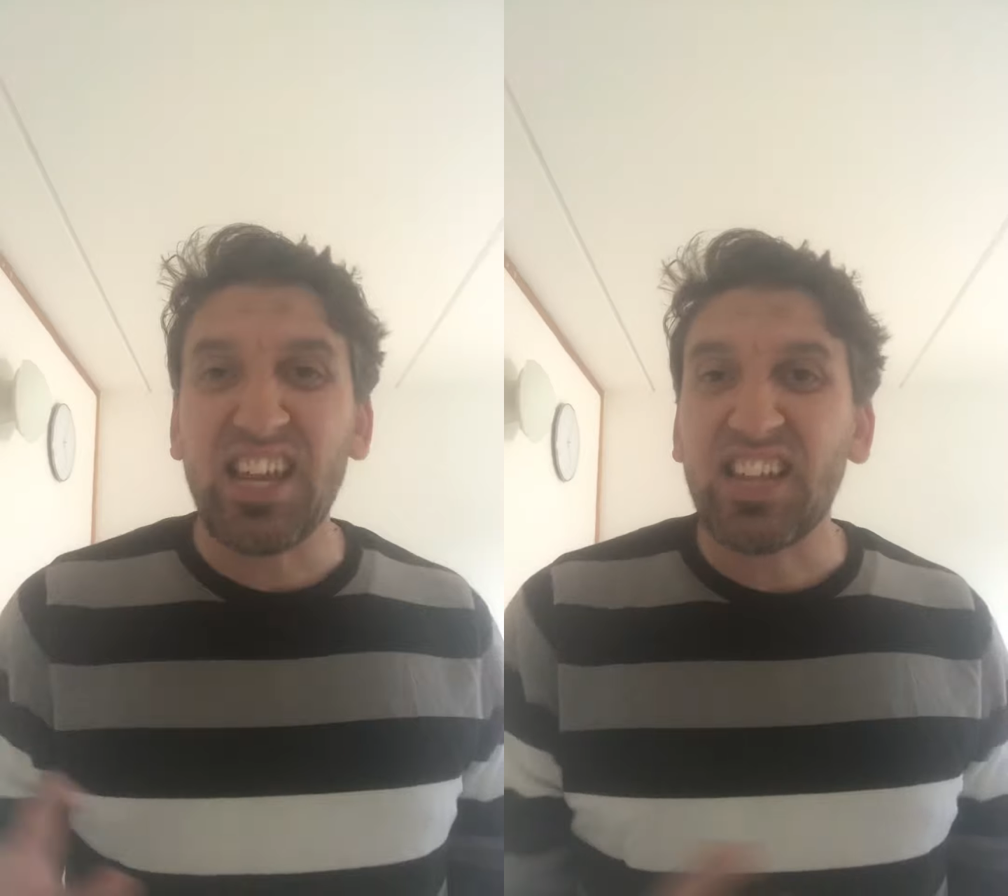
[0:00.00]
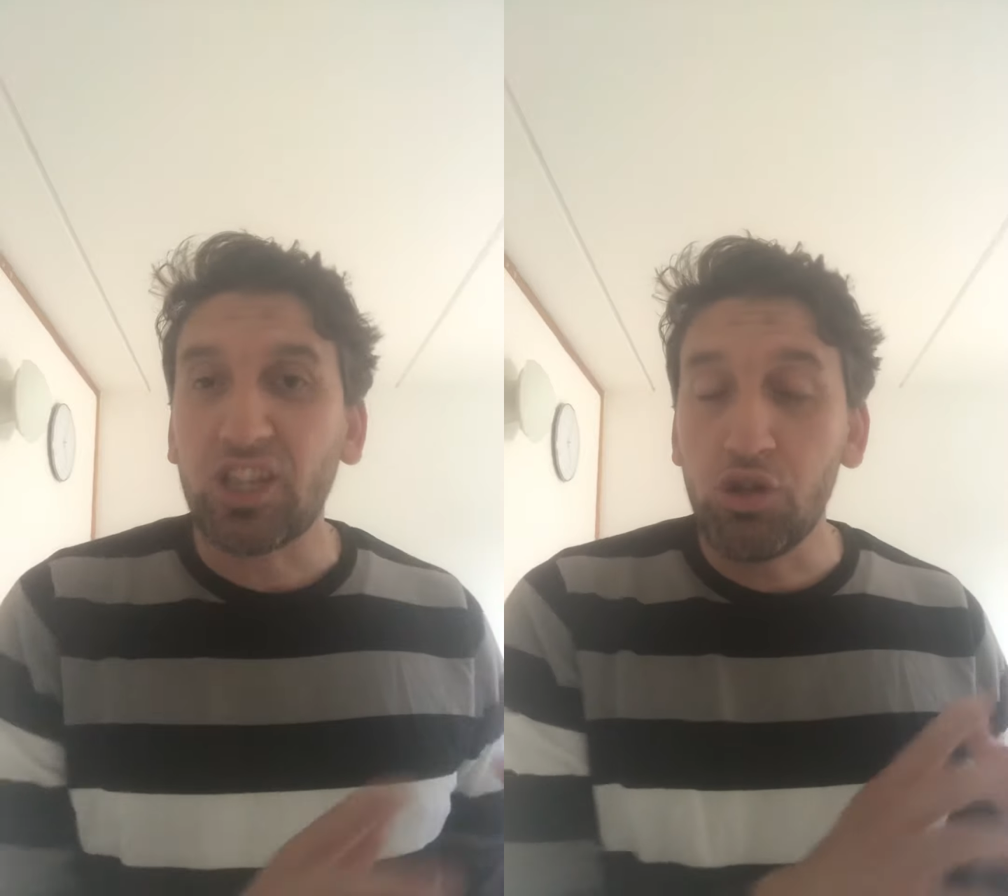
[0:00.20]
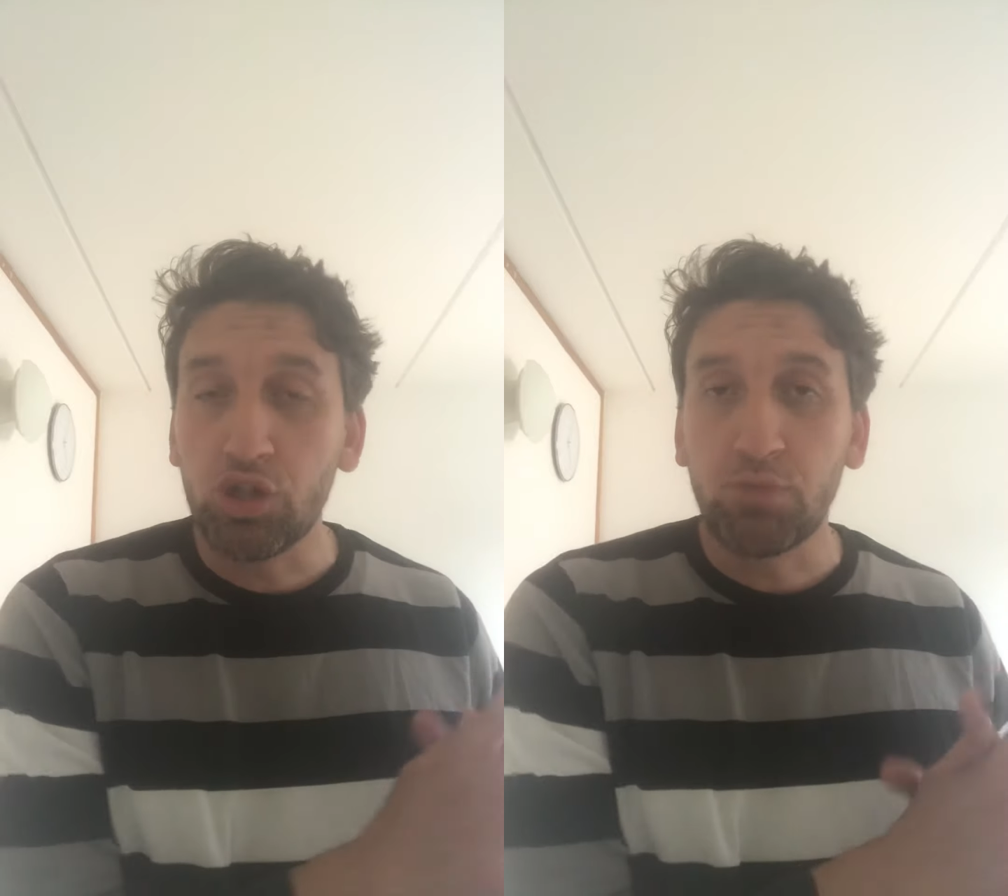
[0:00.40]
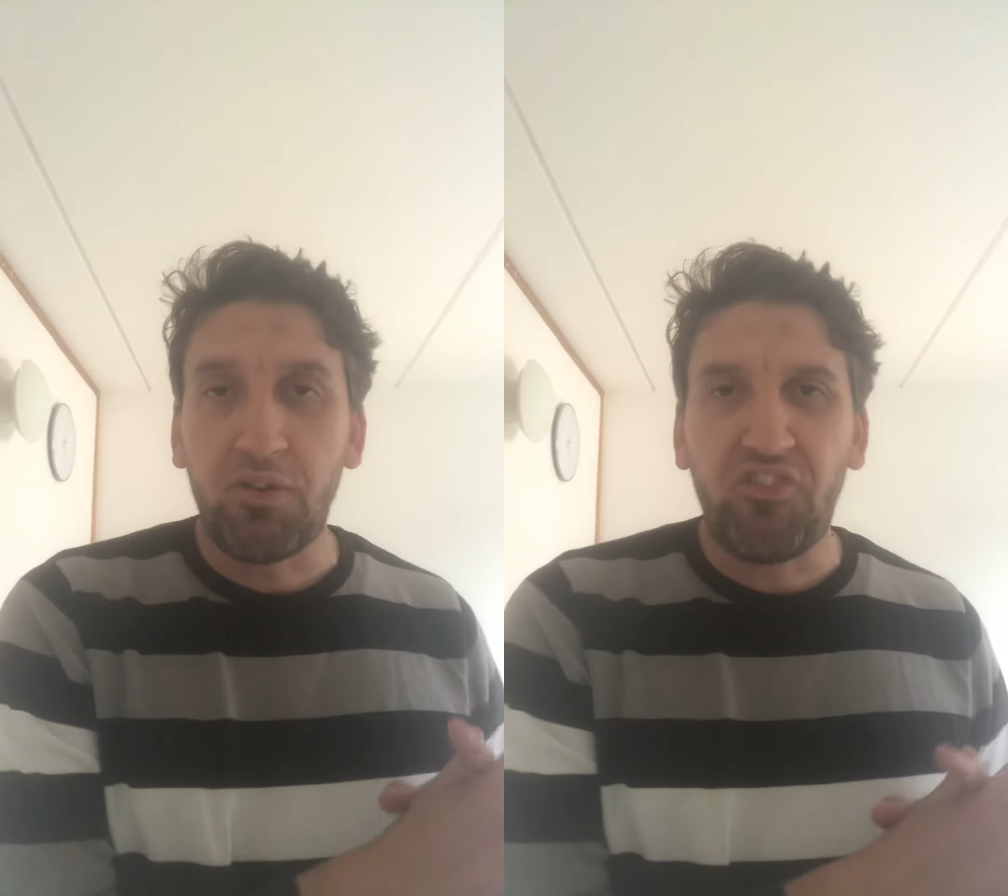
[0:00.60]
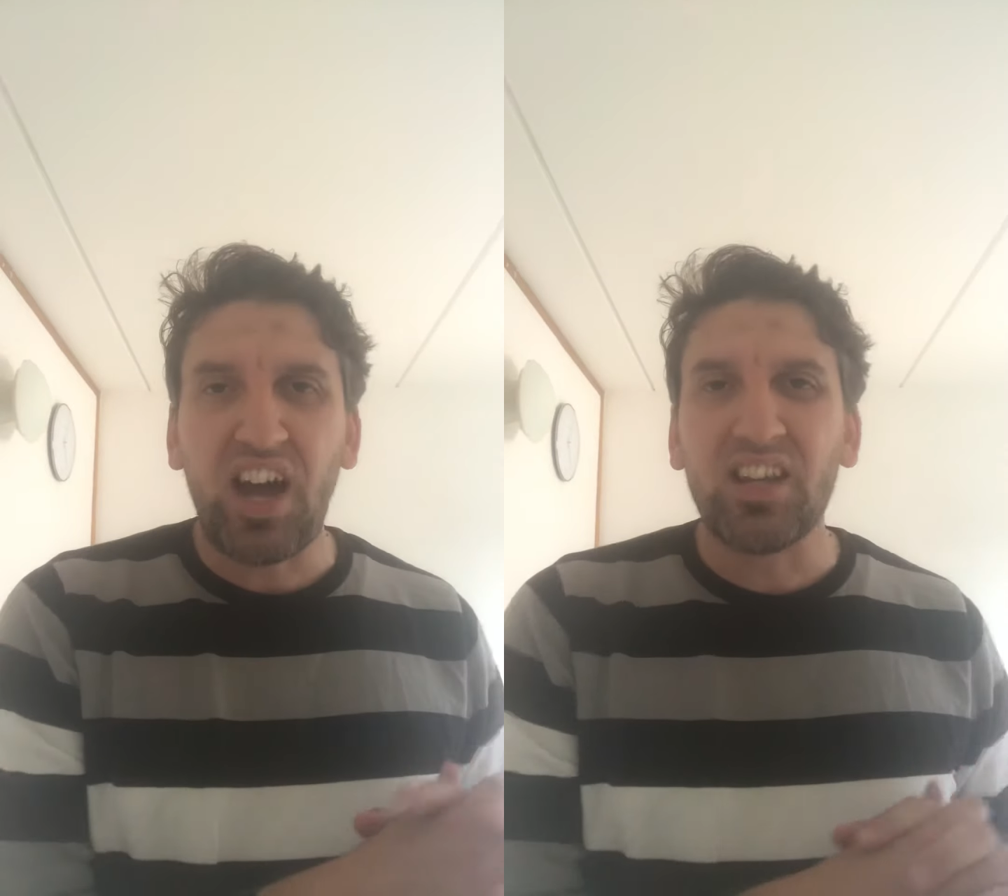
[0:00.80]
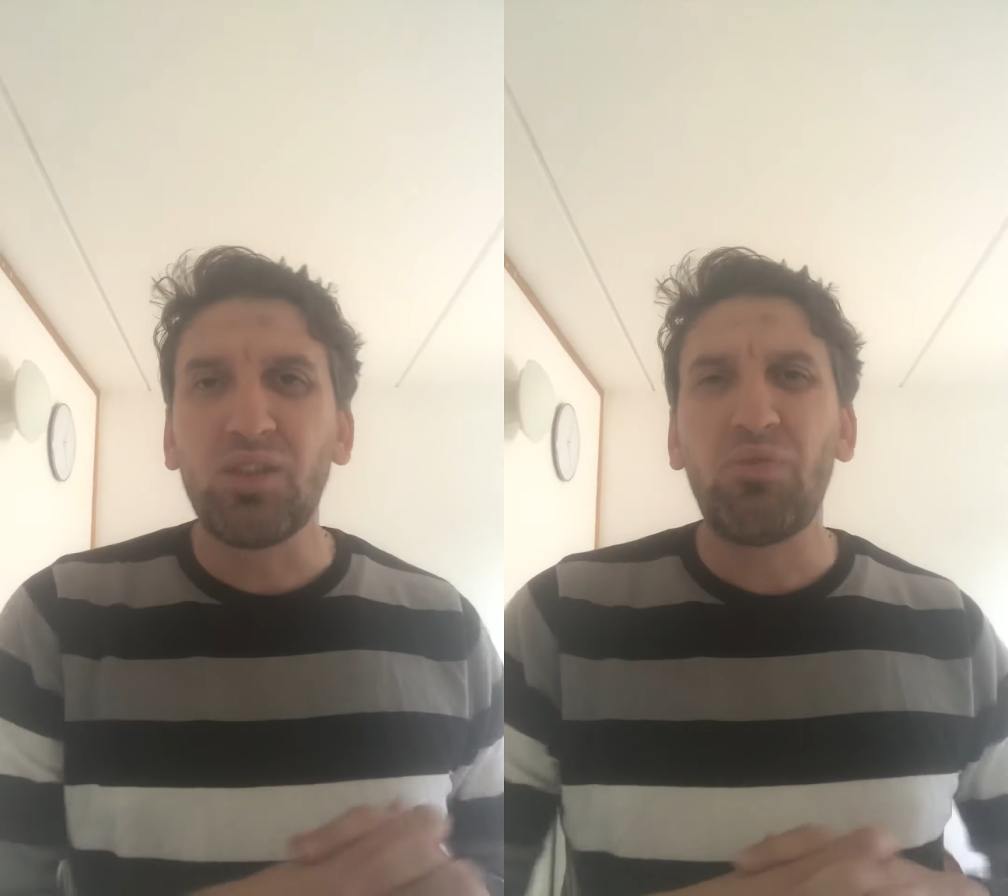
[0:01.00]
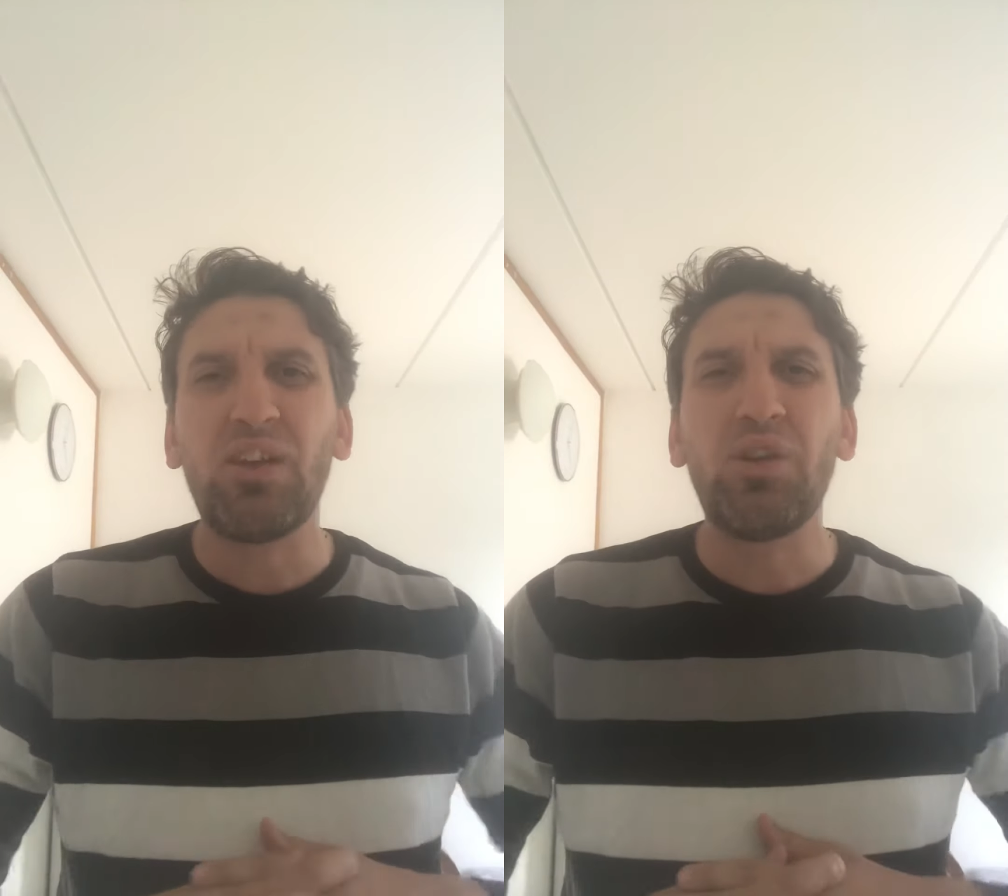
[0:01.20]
in that US Open final